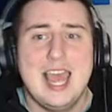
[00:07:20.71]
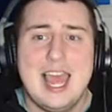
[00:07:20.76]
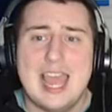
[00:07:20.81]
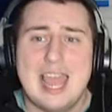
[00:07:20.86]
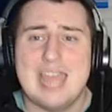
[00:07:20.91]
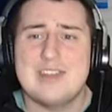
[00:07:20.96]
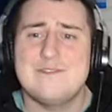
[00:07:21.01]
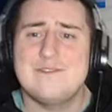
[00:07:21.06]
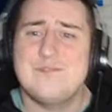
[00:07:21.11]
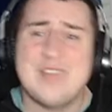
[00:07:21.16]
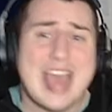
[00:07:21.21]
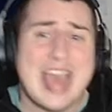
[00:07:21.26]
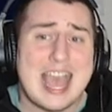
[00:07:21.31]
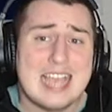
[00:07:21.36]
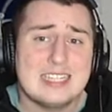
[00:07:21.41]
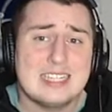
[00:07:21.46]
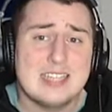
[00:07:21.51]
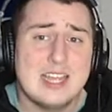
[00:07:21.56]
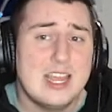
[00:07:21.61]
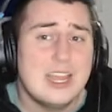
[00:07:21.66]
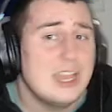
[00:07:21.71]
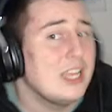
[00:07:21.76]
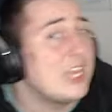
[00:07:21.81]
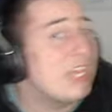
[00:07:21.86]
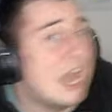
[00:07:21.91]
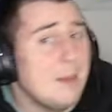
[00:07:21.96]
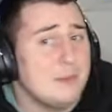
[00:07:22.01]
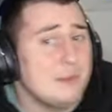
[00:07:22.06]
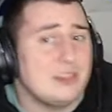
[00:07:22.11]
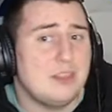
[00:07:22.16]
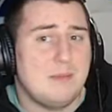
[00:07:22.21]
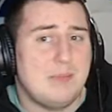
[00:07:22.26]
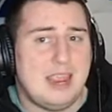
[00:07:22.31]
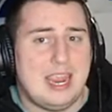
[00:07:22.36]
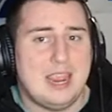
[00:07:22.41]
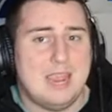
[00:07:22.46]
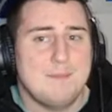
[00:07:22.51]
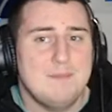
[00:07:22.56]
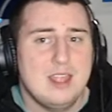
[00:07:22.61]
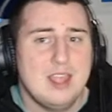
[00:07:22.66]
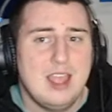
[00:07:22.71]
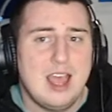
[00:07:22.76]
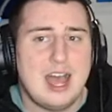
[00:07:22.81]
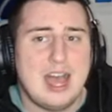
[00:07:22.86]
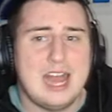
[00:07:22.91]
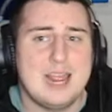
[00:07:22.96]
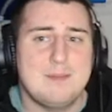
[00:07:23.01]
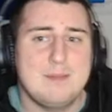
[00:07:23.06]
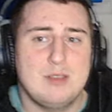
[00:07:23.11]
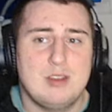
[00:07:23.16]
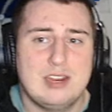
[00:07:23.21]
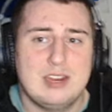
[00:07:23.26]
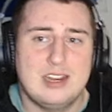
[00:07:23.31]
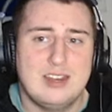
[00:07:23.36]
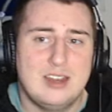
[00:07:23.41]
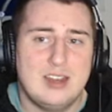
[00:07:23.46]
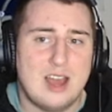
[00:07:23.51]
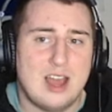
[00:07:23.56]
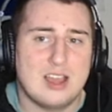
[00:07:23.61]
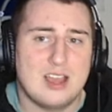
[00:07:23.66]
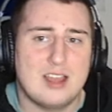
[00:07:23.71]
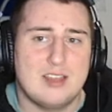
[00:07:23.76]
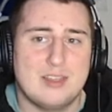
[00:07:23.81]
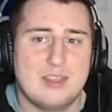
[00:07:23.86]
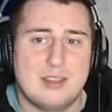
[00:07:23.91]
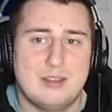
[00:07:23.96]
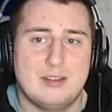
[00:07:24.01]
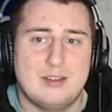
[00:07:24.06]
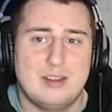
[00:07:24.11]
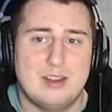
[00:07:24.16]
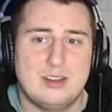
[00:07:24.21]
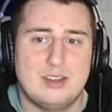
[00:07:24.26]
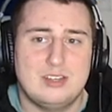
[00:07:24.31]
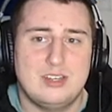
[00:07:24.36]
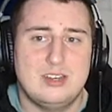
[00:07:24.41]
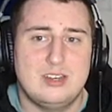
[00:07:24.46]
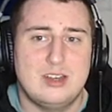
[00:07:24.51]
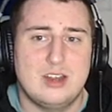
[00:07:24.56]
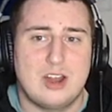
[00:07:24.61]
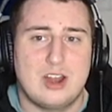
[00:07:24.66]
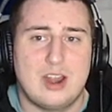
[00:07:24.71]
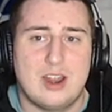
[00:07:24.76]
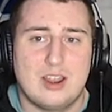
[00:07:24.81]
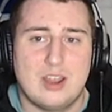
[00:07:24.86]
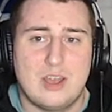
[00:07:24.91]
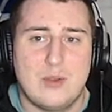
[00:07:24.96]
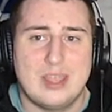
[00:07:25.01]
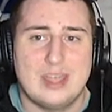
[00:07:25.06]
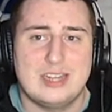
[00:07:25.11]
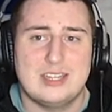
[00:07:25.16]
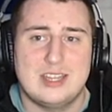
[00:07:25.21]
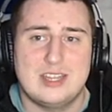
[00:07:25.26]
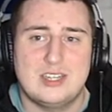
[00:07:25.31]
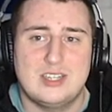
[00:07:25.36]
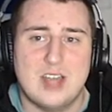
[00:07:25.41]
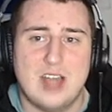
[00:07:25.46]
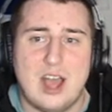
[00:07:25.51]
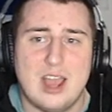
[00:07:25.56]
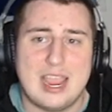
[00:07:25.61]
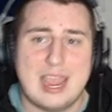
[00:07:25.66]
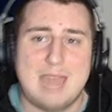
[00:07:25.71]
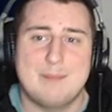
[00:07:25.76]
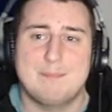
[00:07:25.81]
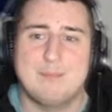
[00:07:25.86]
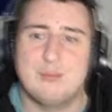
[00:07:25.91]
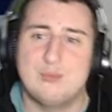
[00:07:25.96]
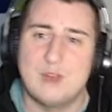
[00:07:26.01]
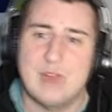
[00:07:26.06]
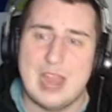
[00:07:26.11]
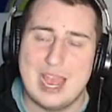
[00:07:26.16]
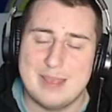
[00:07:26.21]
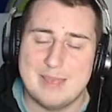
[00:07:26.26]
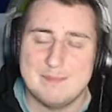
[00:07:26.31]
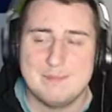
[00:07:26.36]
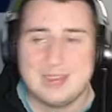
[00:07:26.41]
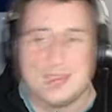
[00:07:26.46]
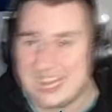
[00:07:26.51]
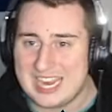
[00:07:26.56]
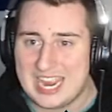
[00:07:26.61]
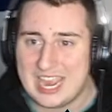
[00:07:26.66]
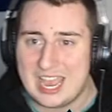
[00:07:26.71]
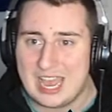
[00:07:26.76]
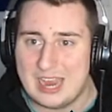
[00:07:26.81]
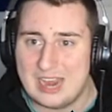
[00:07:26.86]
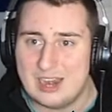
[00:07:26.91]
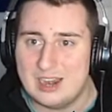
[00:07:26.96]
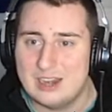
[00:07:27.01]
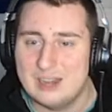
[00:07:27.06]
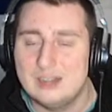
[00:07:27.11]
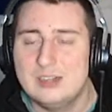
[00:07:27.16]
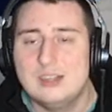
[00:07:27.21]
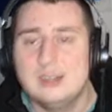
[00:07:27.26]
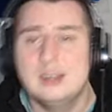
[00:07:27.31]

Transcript: In fact, come with me. I am going to knock on the, or going to the dock at Prime Pier.